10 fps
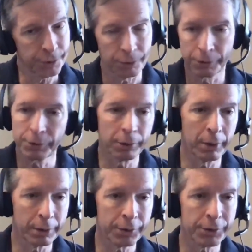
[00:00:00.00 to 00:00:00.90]
or
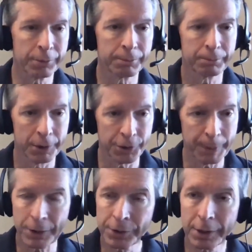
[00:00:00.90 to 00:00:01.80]
neurons in
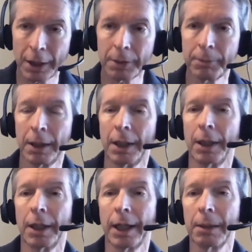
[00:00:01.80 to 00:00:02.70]
space and time,
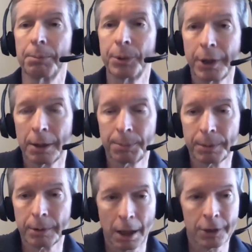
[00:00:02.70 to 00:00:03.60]
and boot up
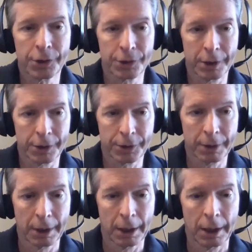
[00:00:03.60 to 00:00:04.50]
consciousness,
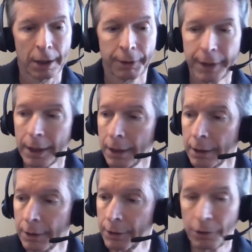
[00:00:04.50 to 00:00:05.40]

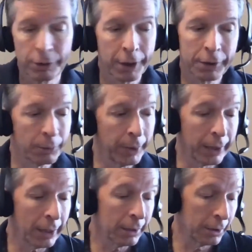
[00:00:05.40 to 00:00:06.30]
then the only other
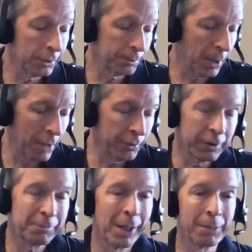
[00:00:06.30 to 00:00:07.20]
way, you know, it's
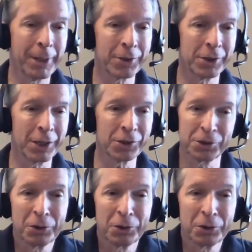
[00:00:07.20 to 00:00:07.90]
poverty of my imagination.